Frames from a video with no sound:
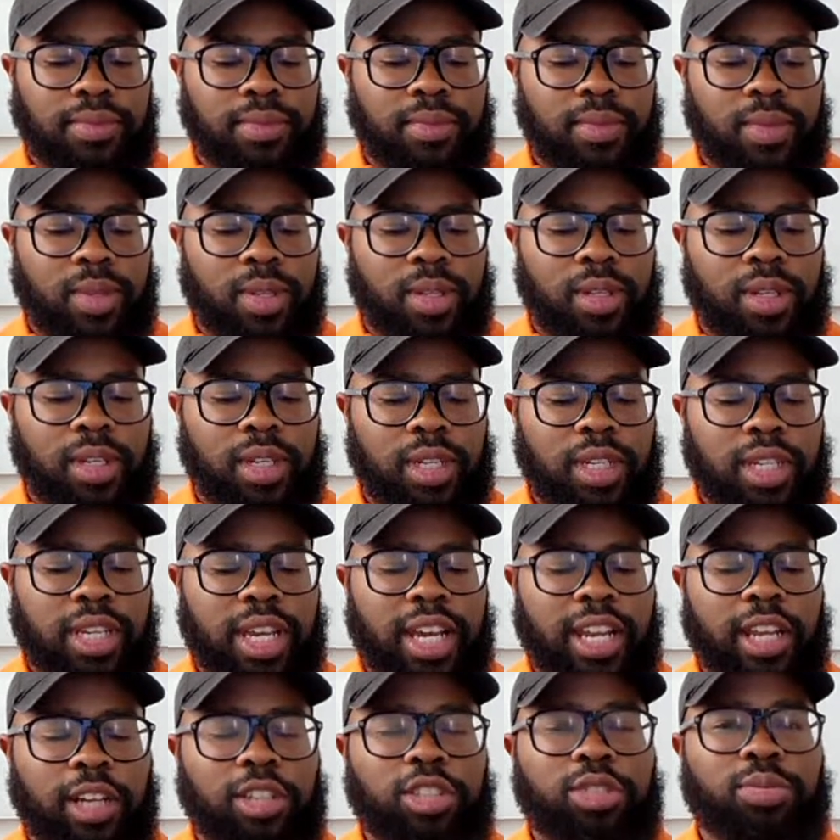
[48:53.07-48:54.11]

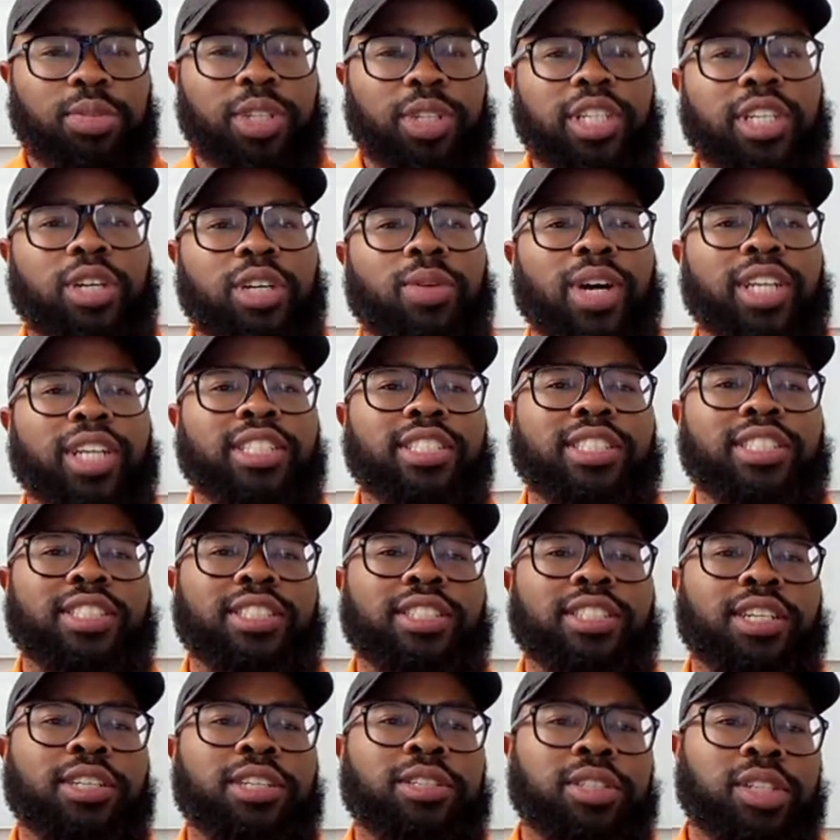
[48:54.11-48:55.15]
Yeah, those were good
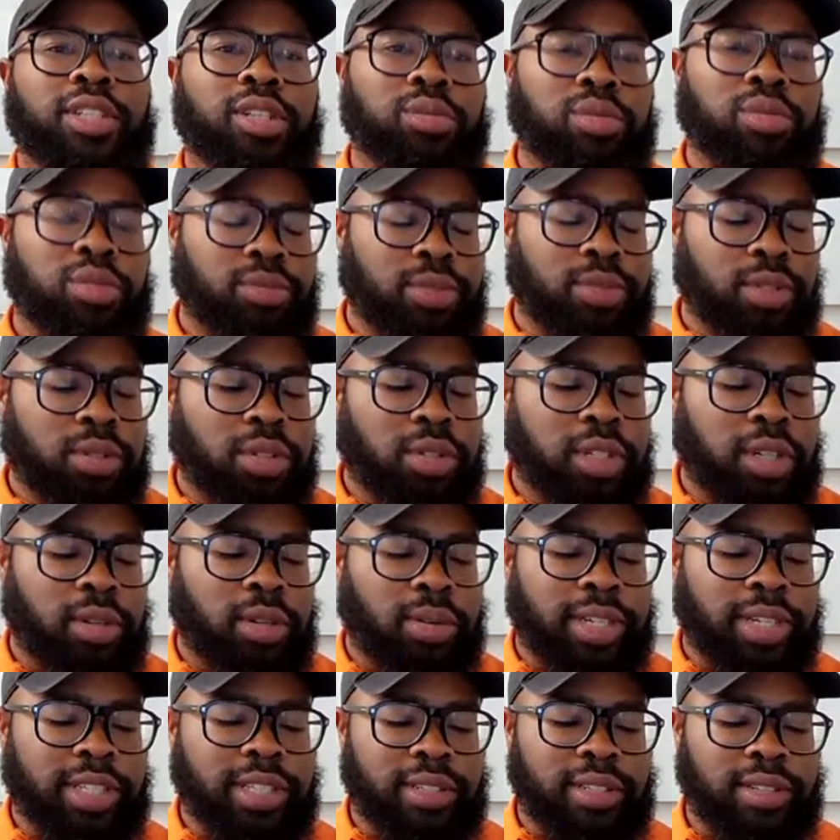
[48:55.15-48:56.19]
questions though. Those were real good
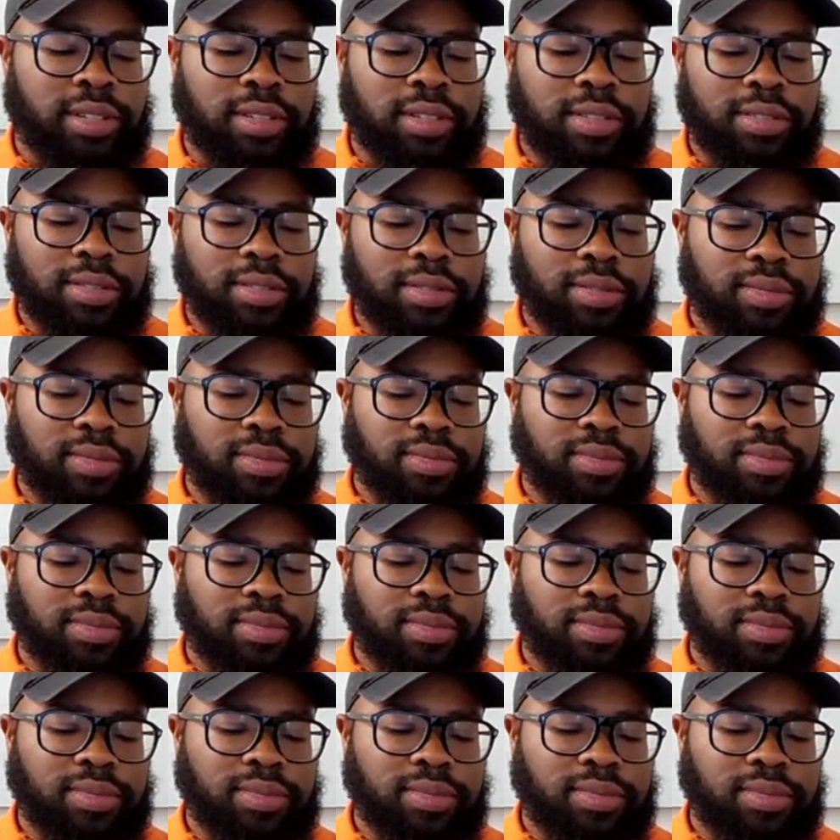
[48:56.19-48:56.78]
questions.